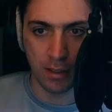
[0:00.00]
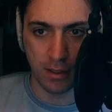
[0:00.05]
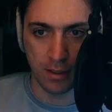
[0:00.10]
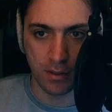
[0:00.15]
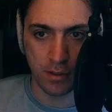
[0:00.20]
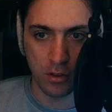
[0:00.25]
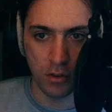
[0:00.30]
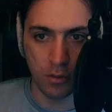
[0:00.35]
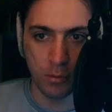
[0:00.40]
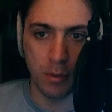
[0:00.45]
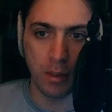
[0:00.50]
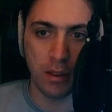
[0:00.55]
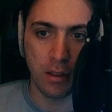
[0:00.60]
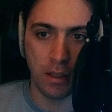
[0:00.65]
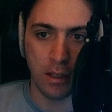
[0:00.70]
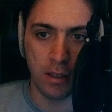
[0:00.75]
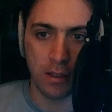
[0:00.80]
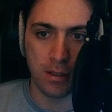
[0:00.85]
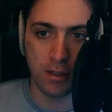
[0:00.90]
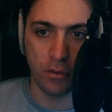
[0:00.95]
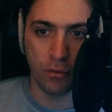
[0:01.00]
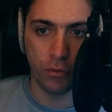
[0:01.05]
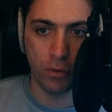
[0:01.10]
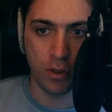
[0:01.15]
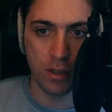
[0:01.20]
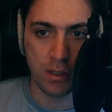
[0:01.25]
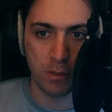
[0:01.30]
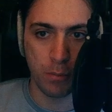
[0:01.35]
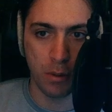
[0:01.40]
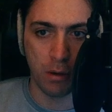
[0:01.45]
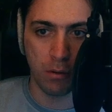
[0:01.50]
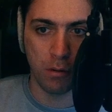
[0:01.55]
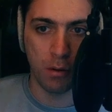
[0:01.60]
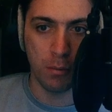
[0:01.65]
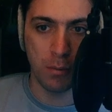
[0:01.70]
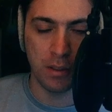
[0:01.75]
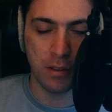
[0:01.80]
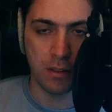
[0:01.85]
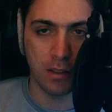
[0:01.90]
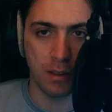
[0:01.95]
assuming that it's the first
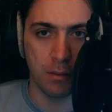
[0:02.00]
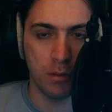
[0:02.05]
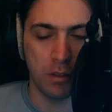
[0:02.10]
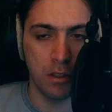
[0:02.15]
parameter,